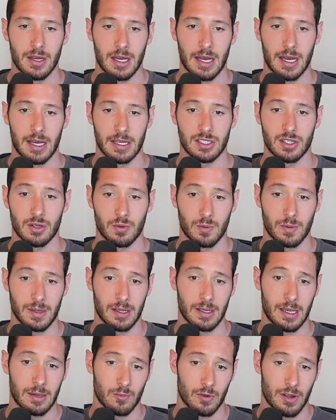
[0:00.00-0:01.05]
Uh, so
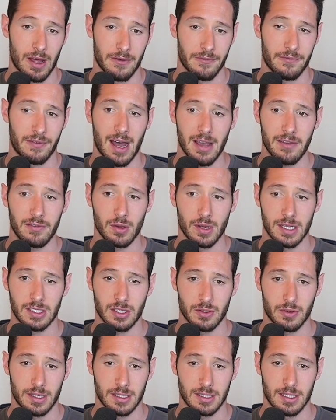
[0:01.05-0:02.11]
we will have five
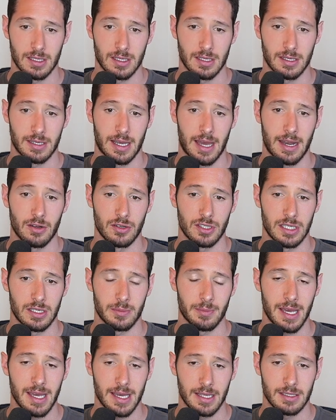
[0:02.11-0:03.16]
units going to the energy
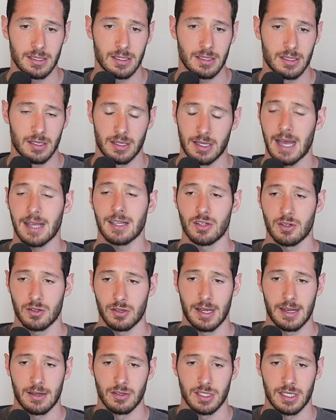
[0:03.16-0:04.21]
demands, uh, the
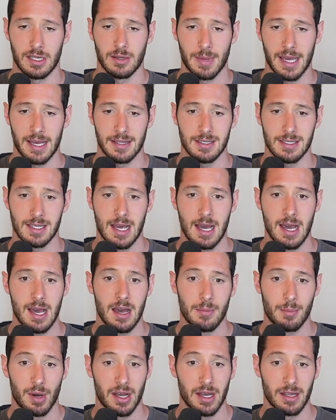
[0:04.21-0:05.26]
external energy demands,
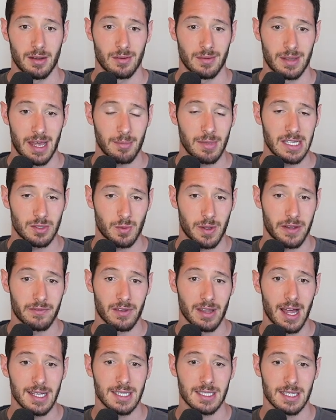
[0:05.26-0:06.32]
but that means we
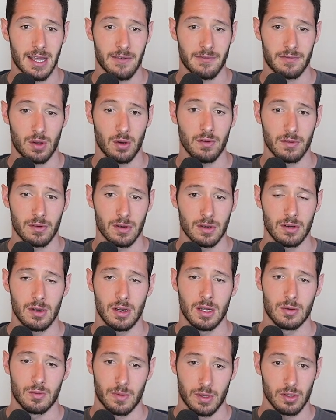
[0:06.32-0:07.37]
have less left
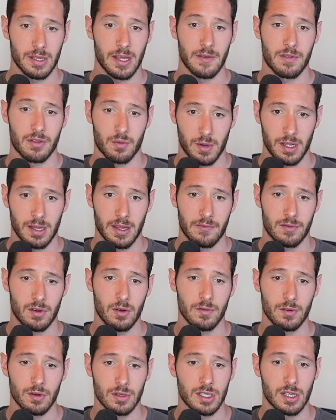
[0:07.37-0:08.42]
over. We only have three left
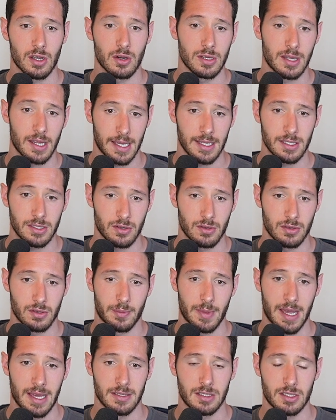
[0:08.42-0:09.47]
over to go to the internal
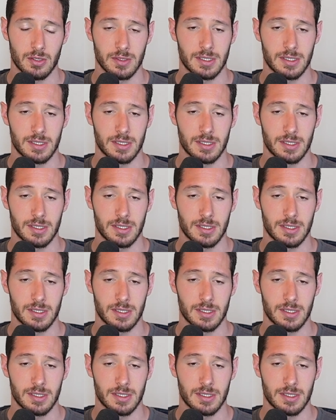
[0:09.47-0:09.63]
demands.